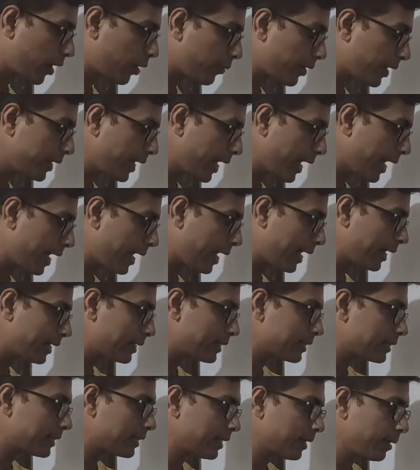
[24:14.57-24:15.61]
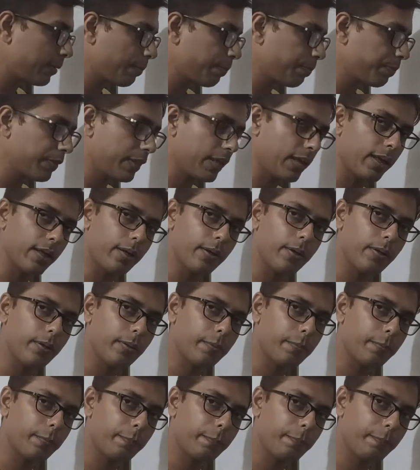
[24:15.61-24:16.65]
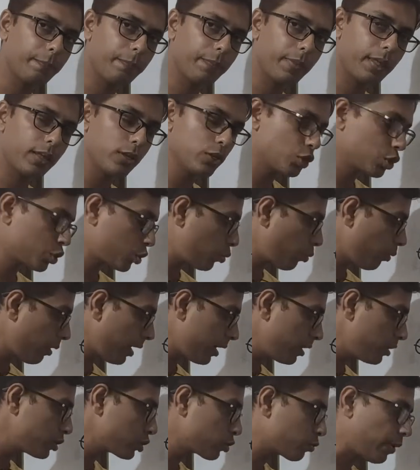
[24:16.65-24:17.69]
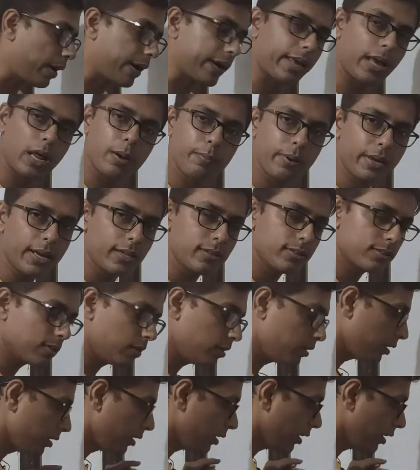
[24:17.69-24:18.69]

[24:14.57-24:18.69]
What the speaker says: Look at x square can be cancelled.